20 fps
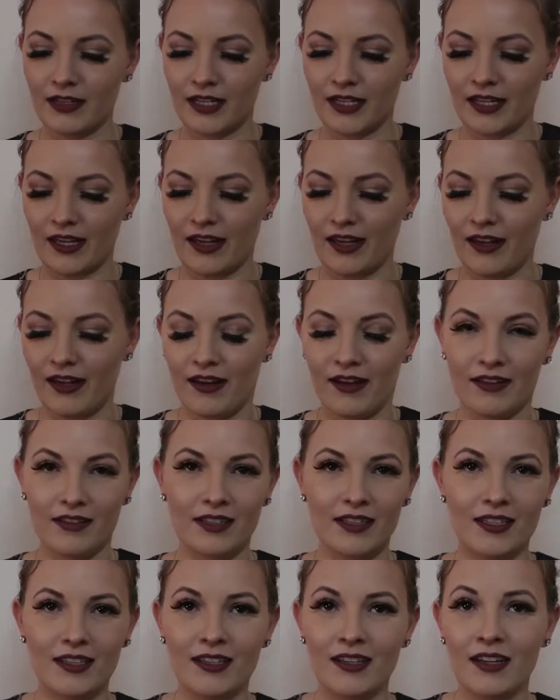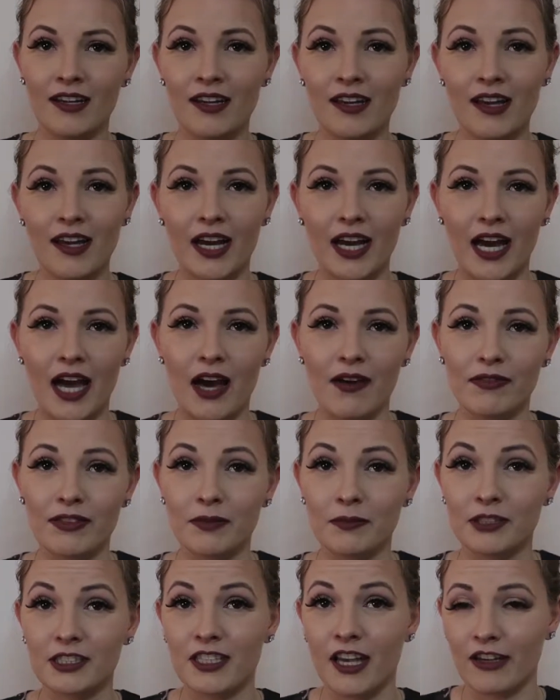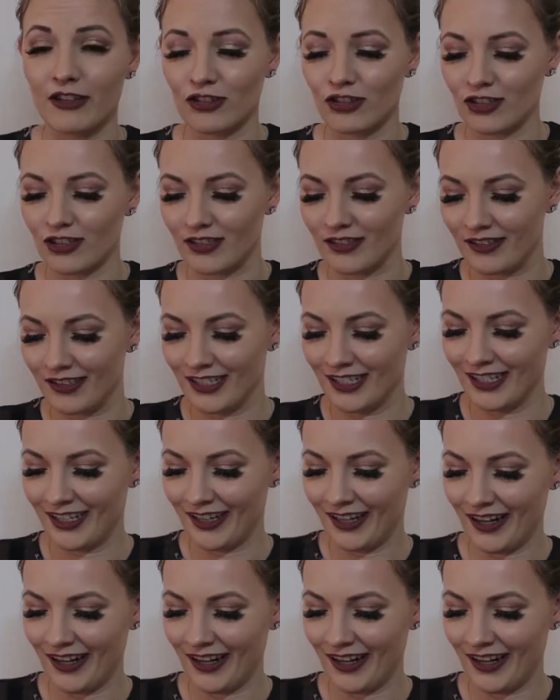I can't. I have an obsession.